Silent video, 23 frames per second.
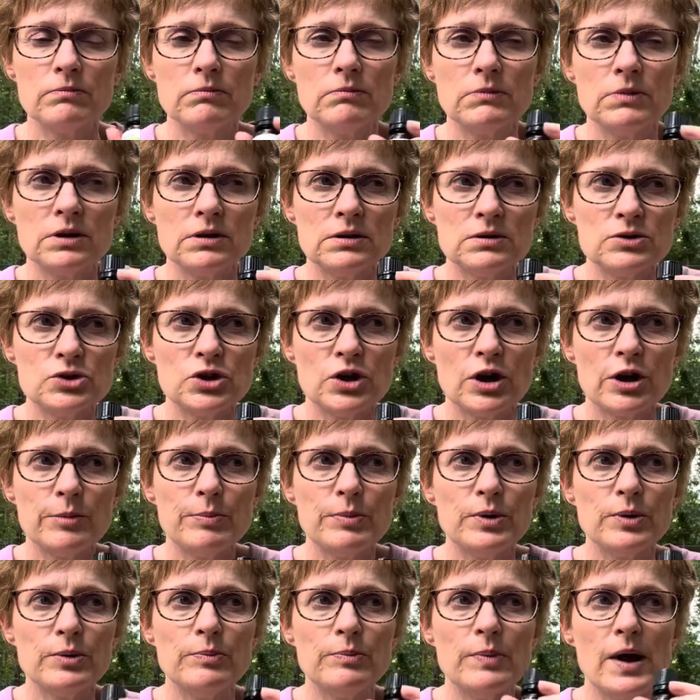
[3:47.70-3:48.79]
a little
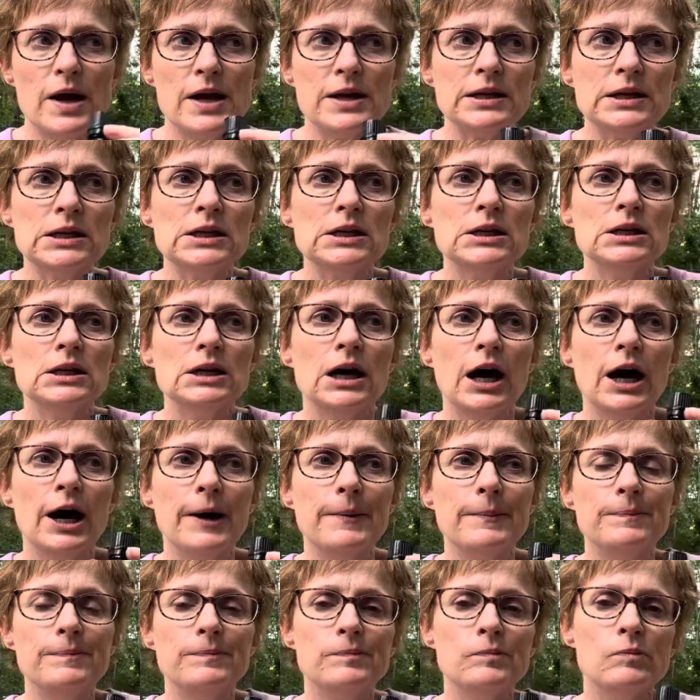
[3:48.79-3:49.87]
sharper, but
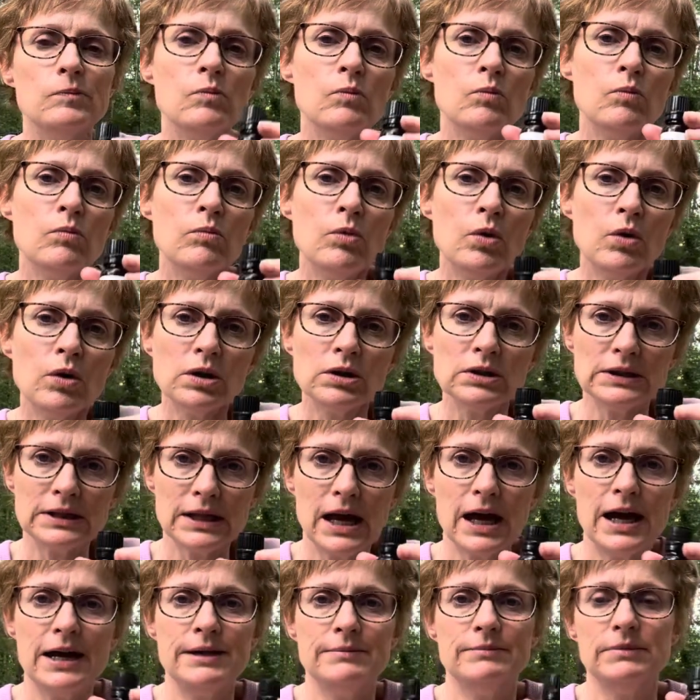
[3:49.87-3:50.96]
um, more
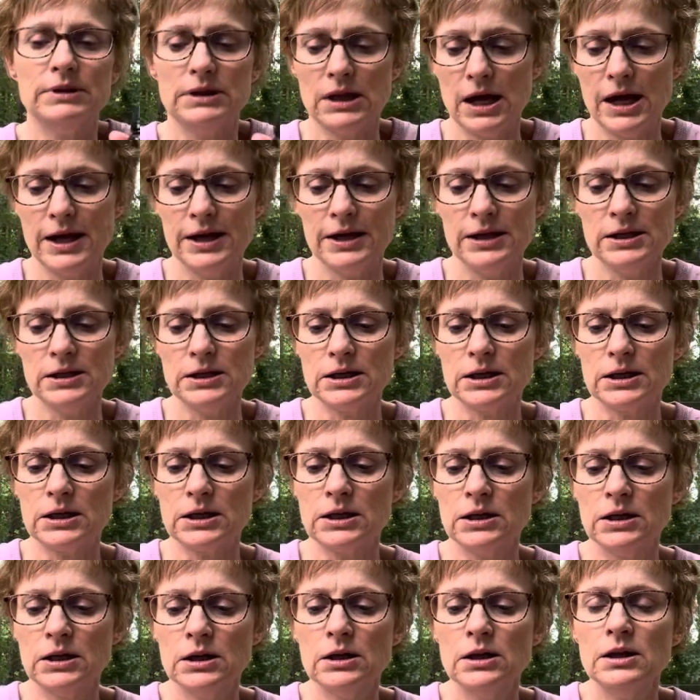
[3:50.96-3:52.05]
lime-like.
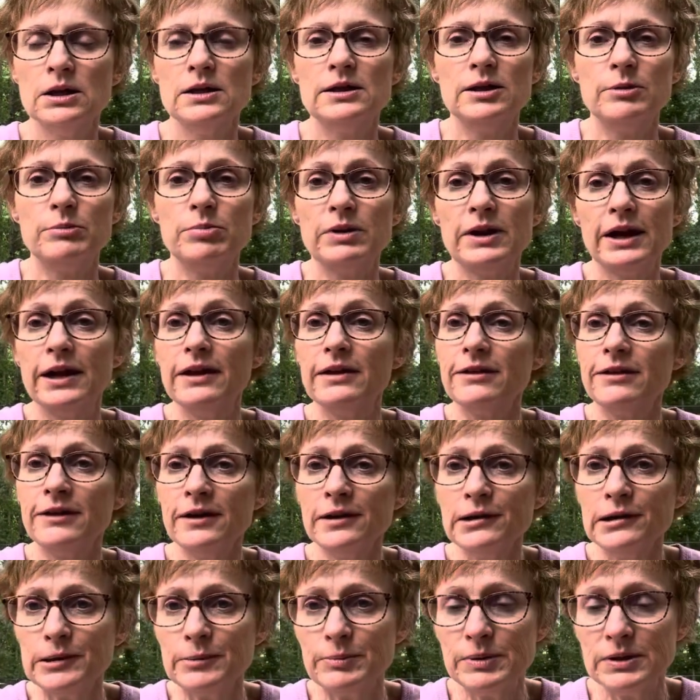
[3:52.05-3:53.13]
The Plant
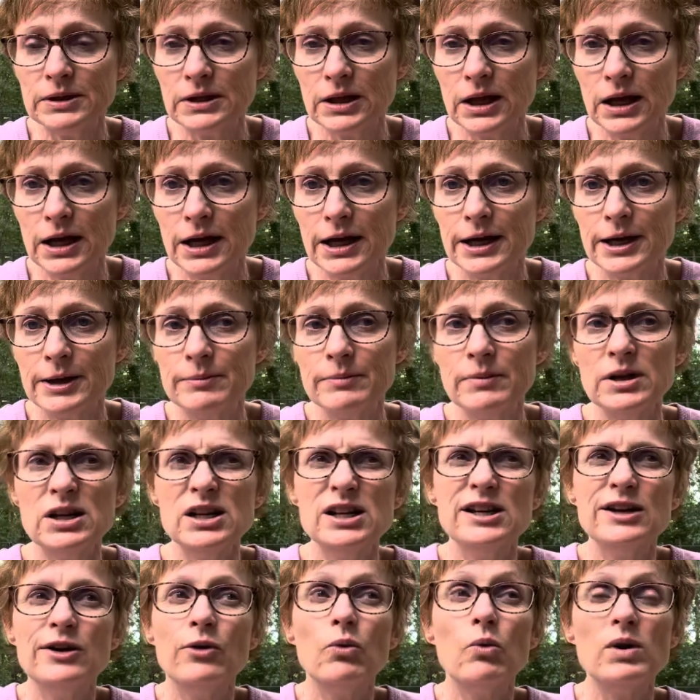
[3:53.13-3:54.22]
Therapy Lime
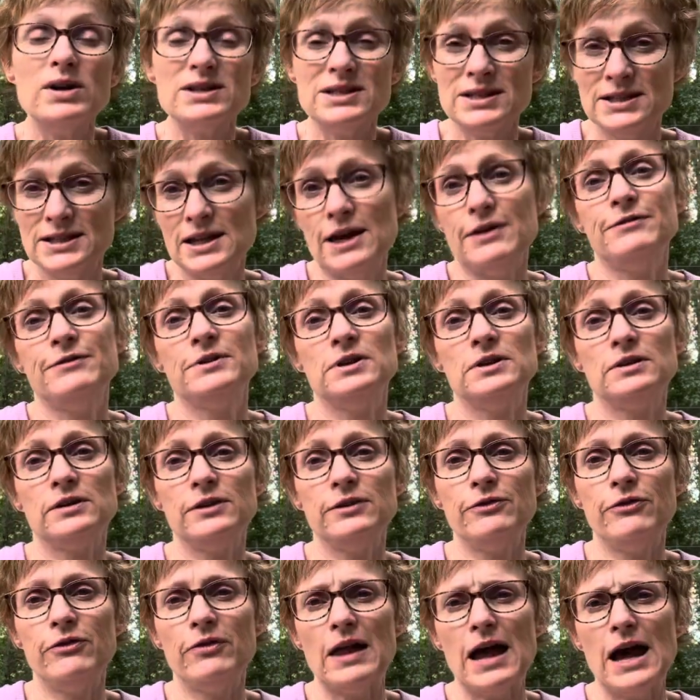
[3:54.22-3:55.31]
was definitely
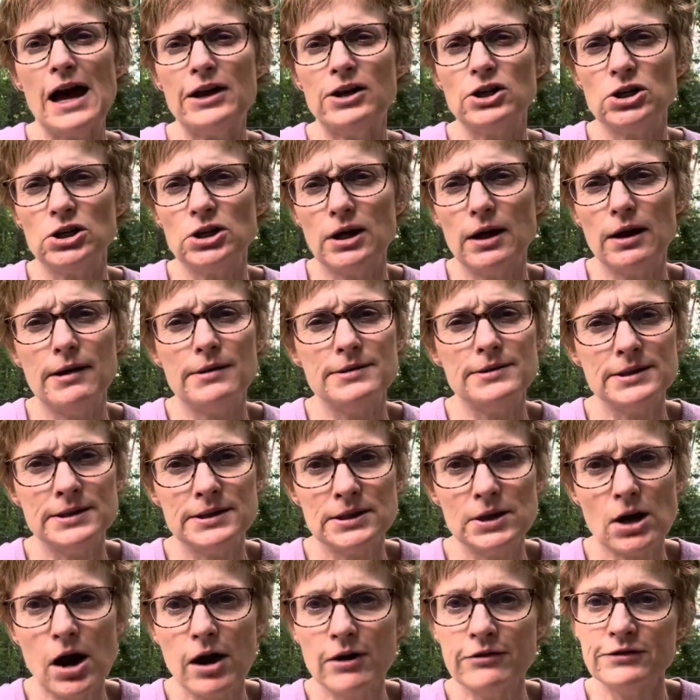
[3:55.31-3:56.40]
flatter and
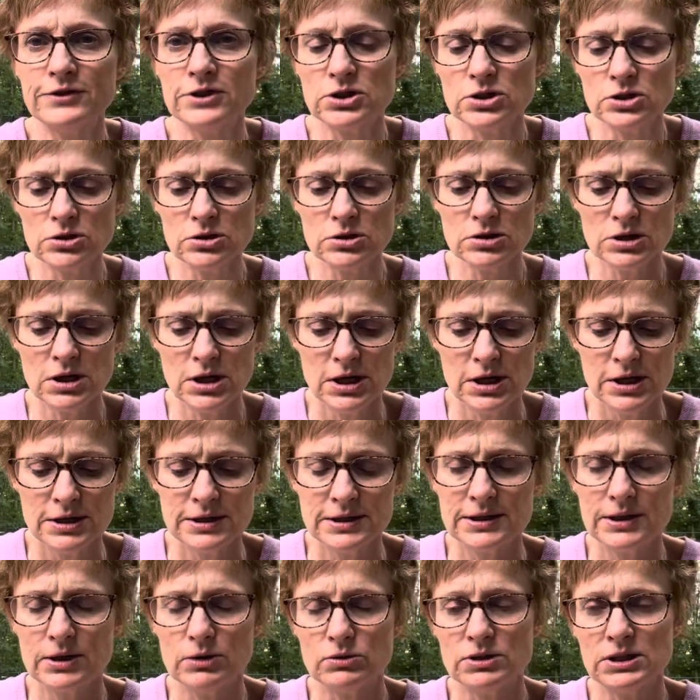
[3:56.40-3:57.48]
softer.
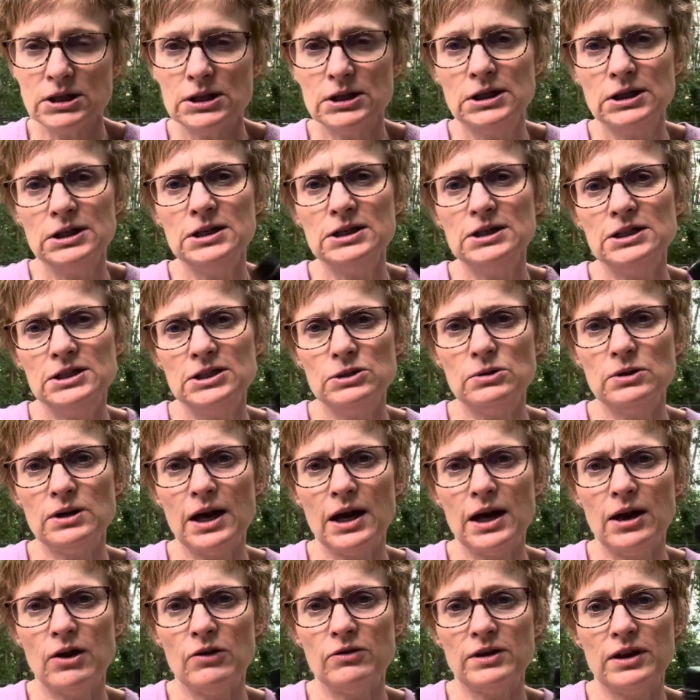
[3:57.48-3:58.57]
So taking into
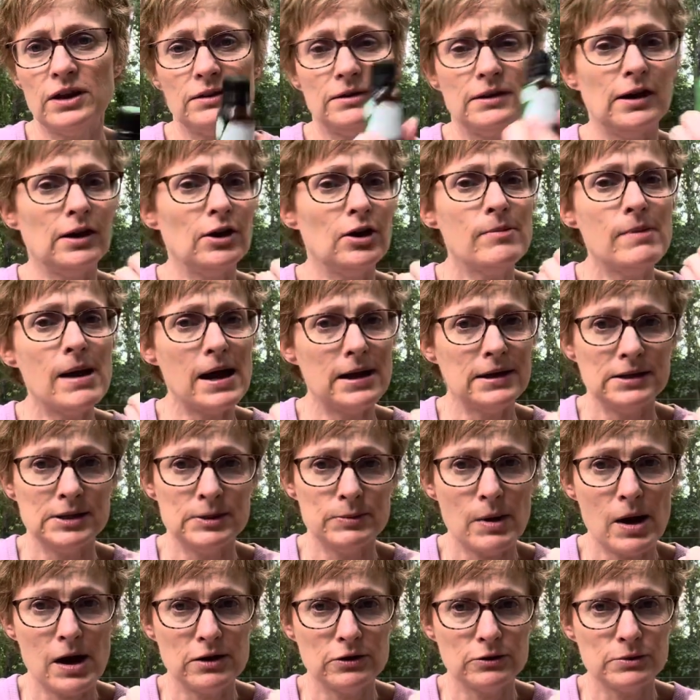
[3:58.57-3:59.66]
account that the aromatics
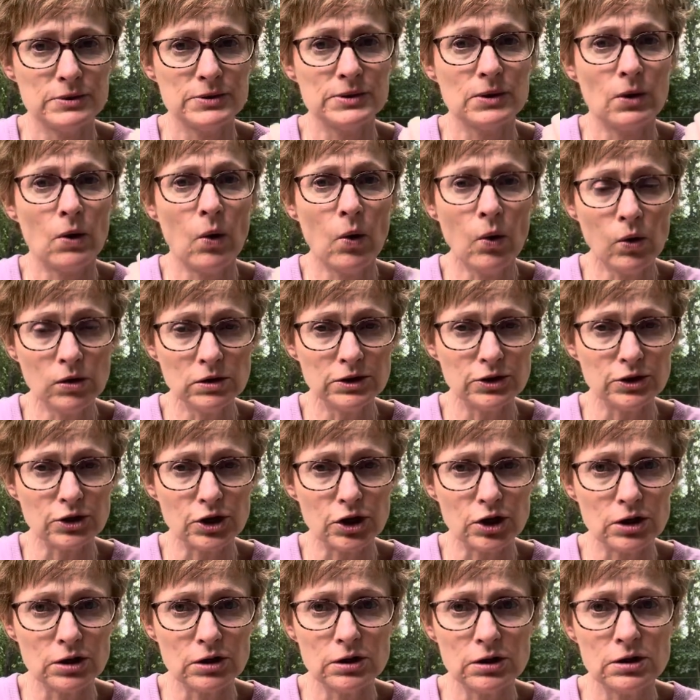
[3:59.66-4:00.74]
bottle was
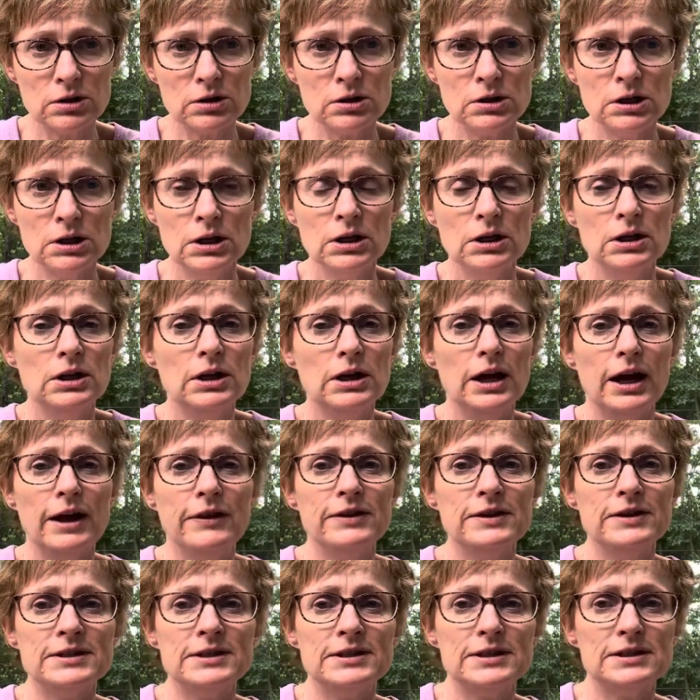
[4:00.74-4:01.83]
older and
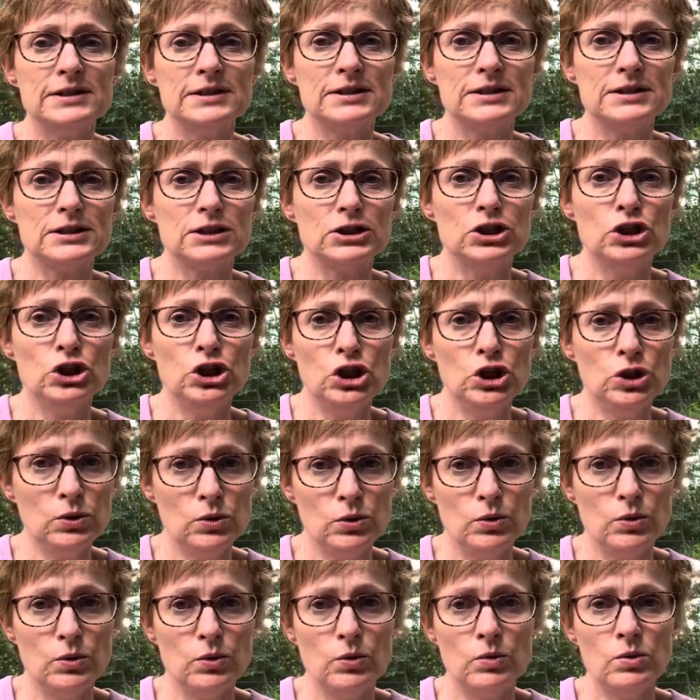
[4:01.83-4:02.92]
this is
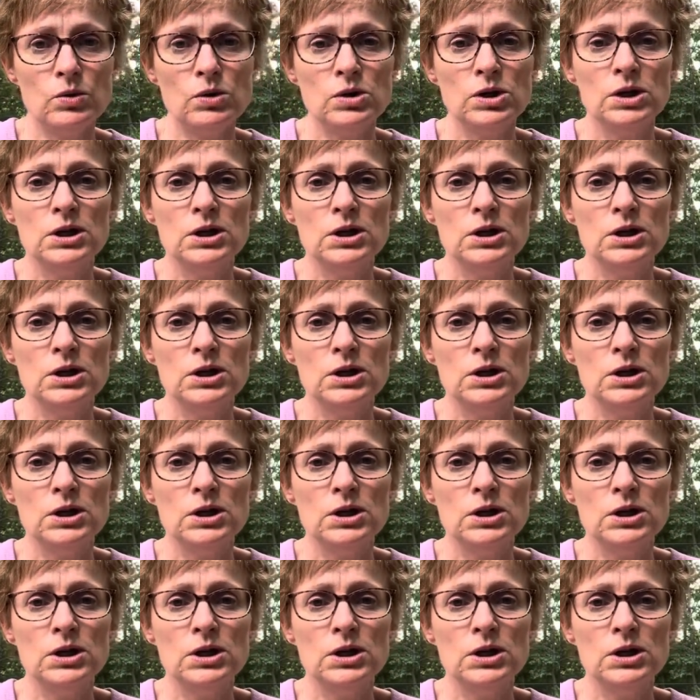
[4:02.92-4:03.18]
new,